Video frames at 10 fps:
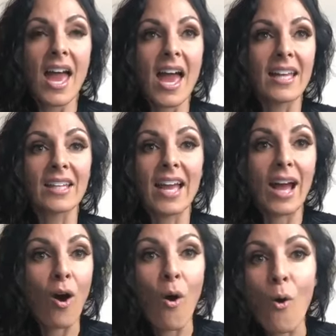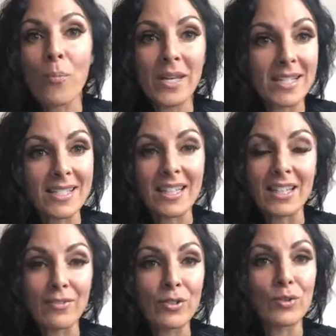And like, I hope he doesn't
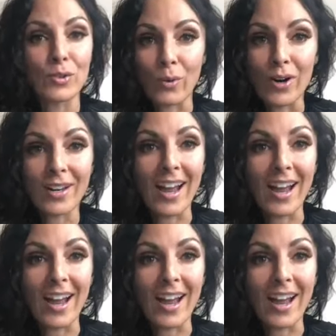live in New York.